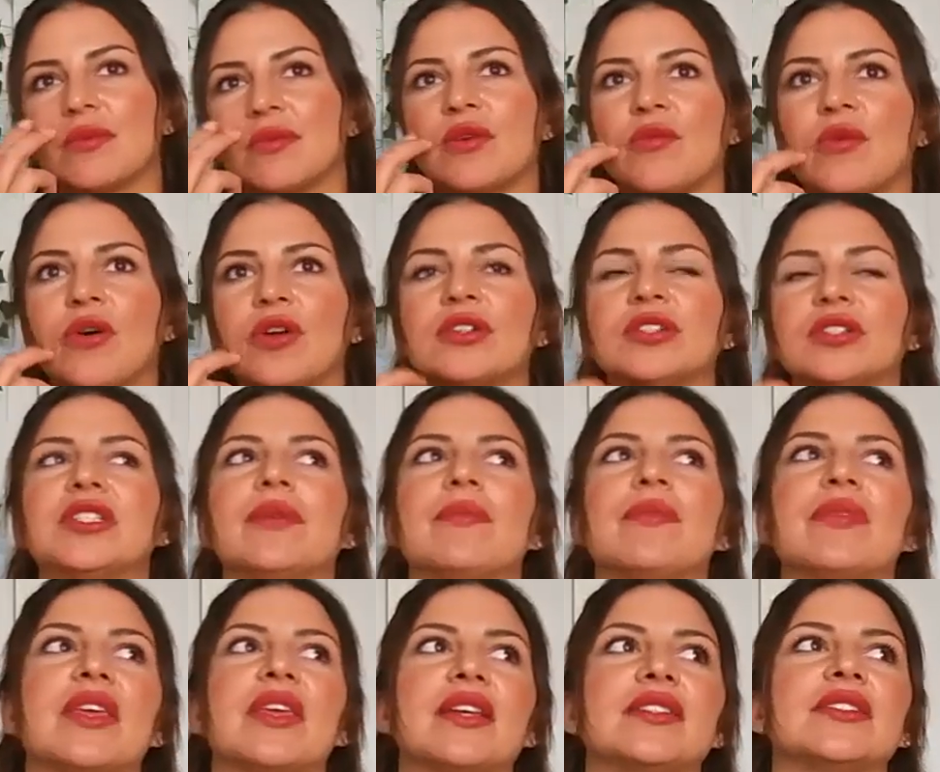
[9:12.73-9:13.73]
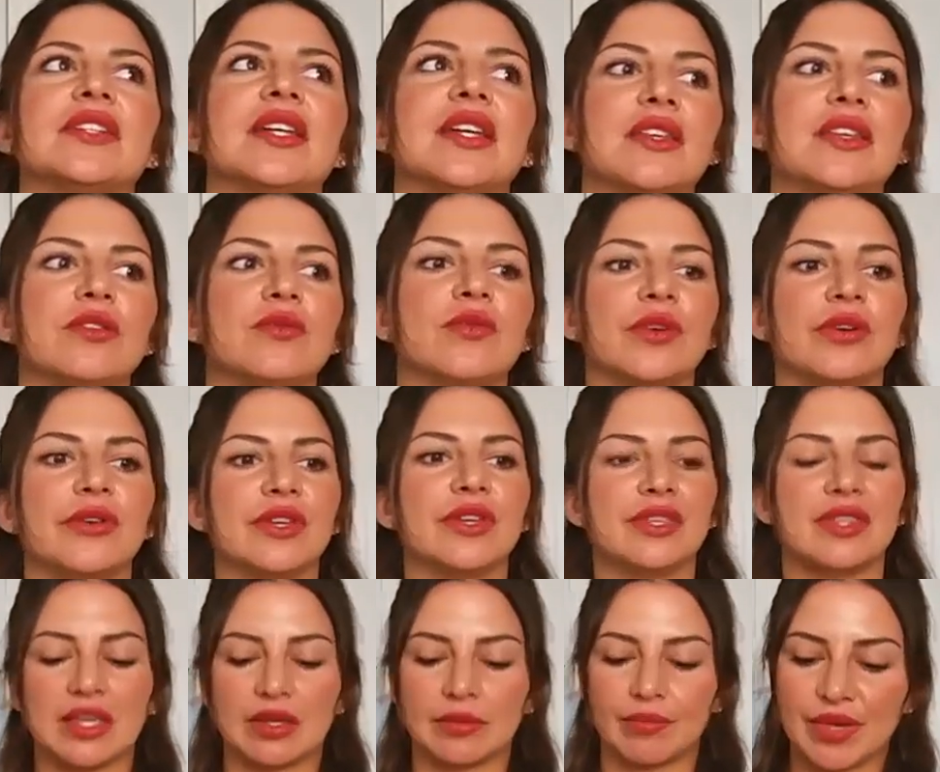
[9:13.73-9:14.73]
But what are some things that you really
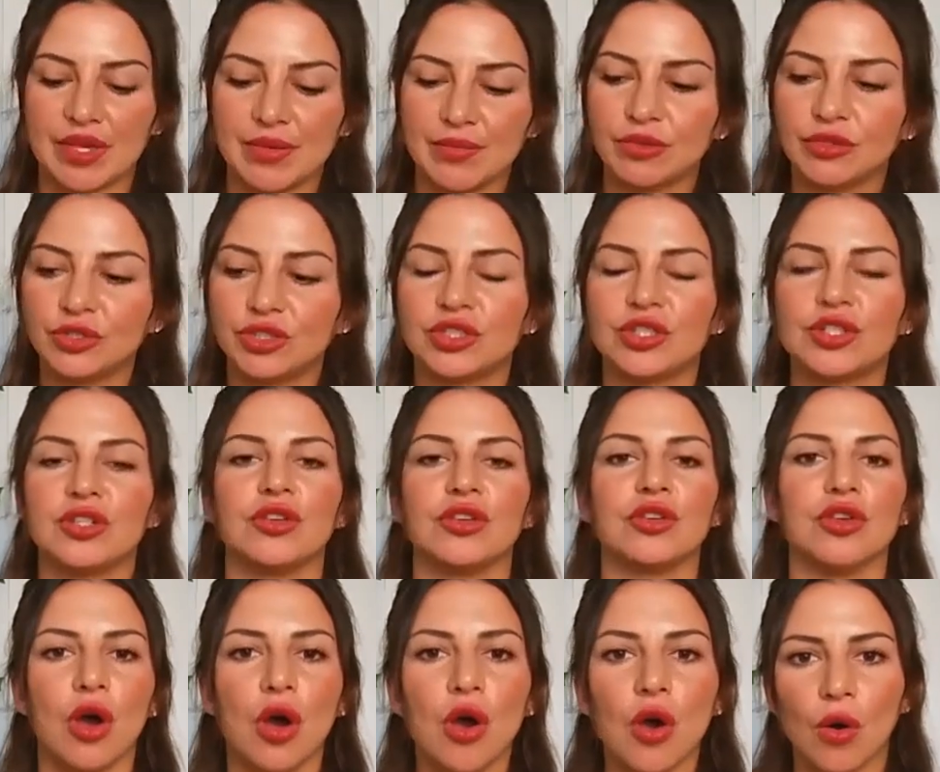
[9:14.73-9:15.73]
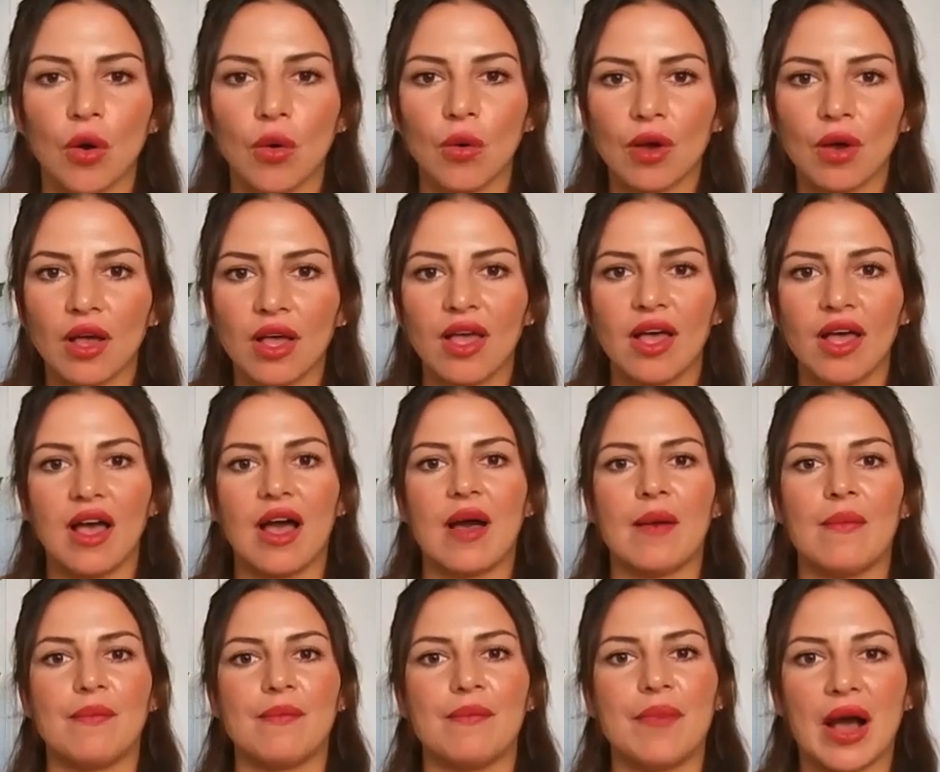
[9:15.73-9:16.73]
think people should know
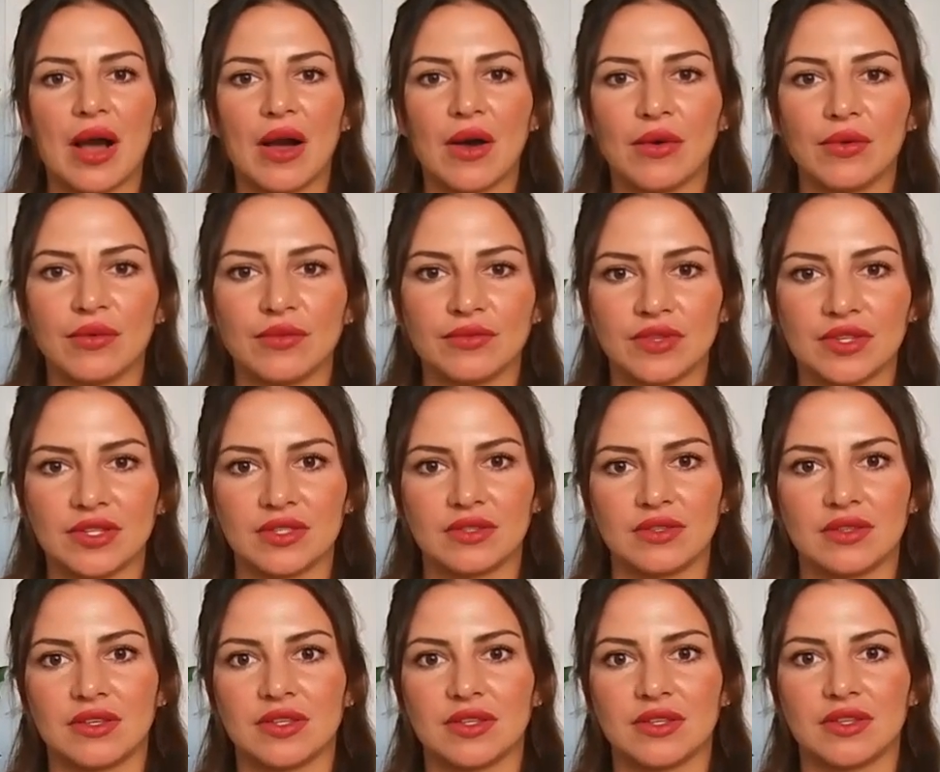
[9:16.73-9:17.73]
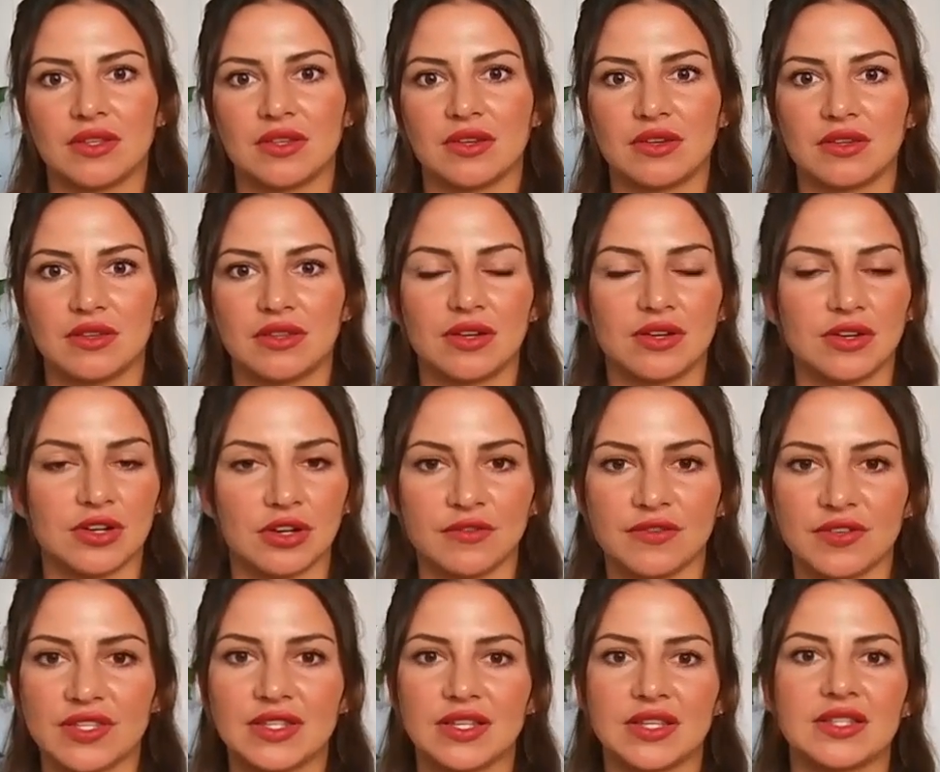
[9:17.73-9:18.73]
about their
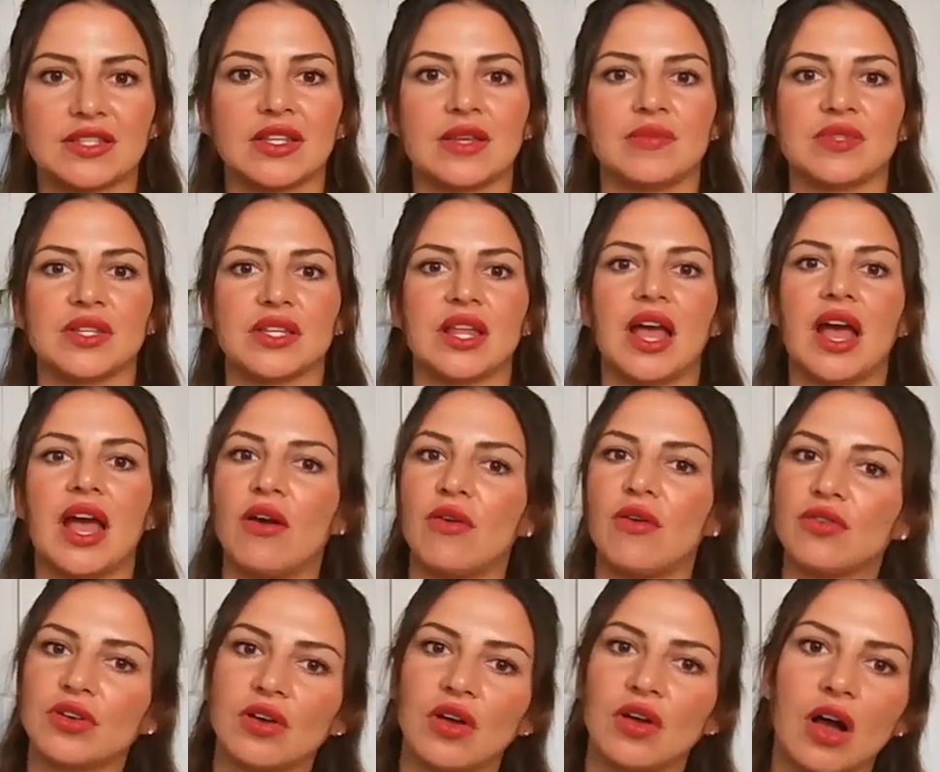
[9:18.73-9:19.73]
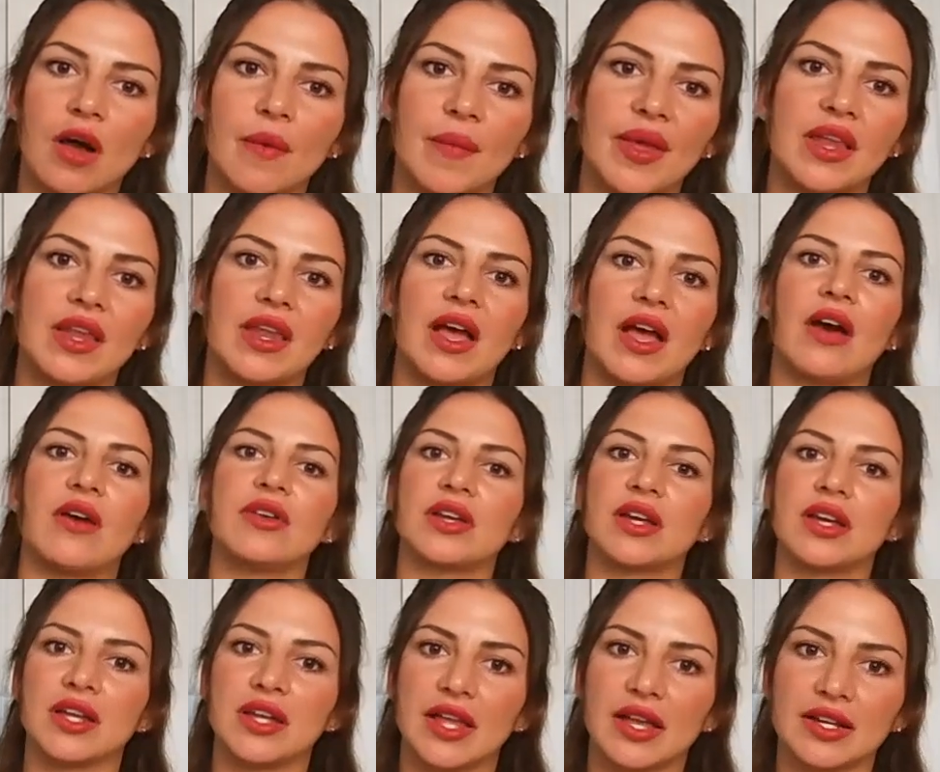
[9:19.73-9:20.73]
nervous systems and how to calm it and how to
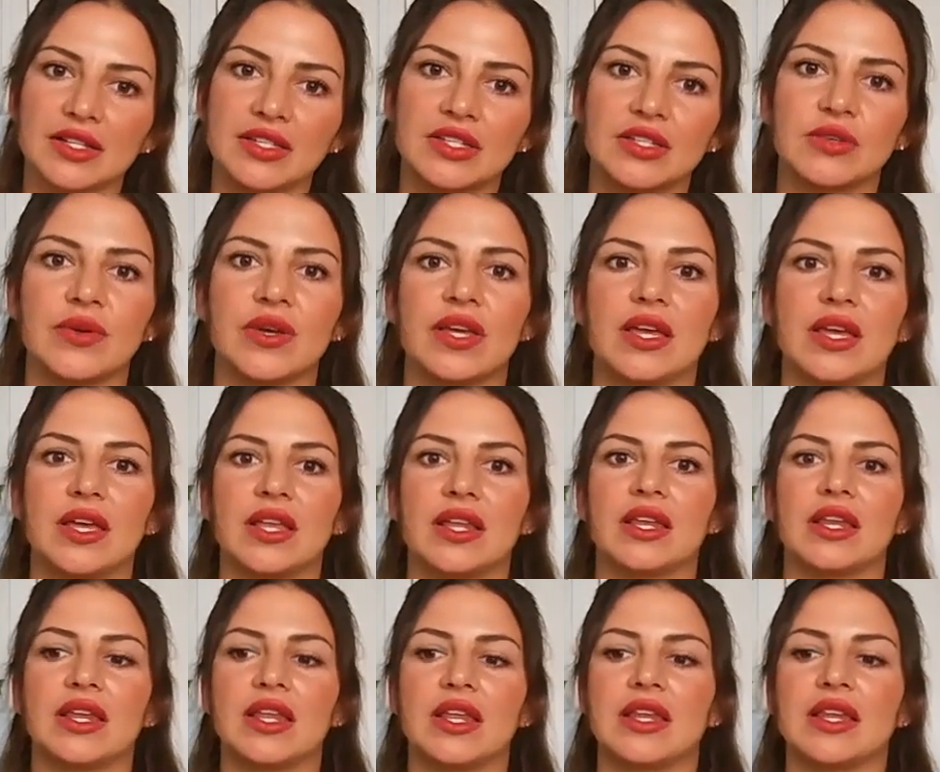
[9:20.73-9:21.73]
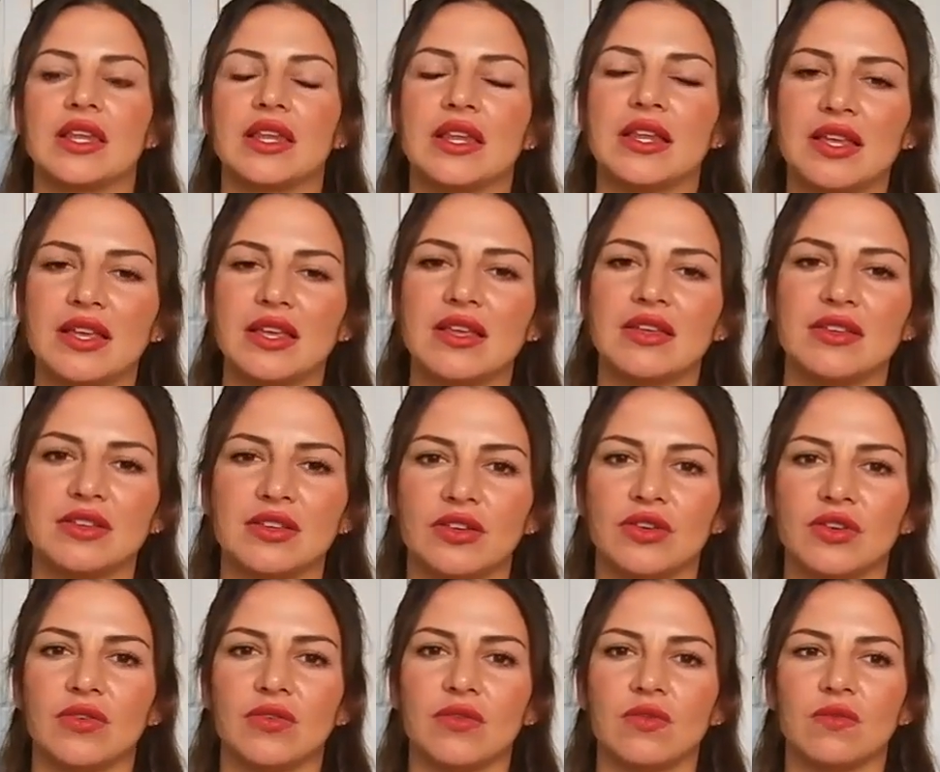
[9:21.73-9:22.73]
connect to it and
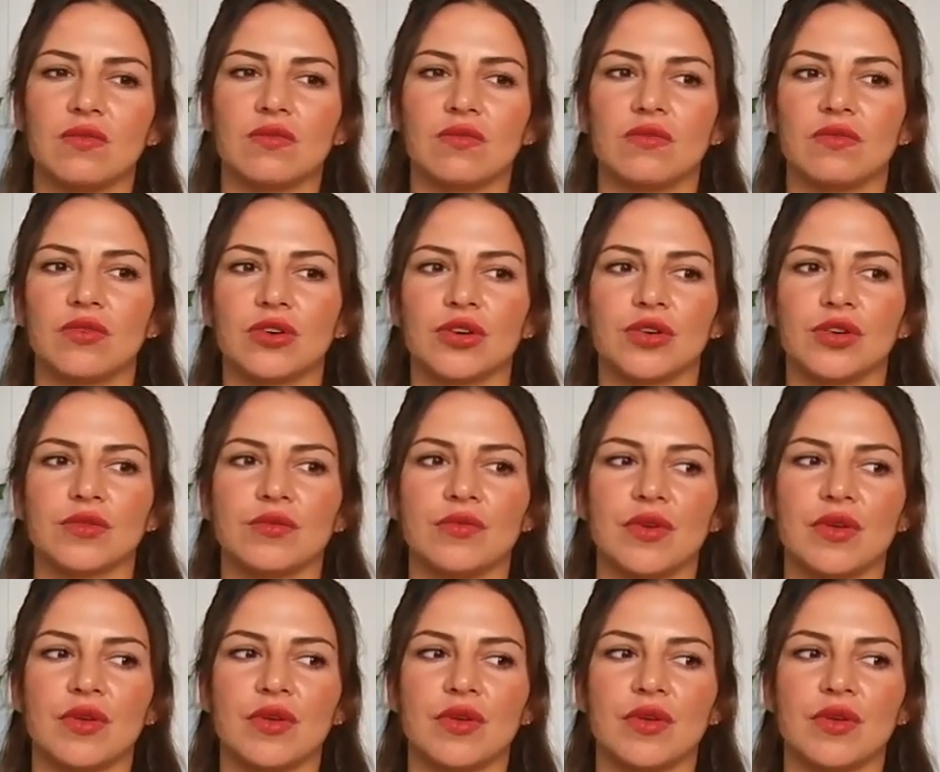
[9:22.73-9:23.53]
or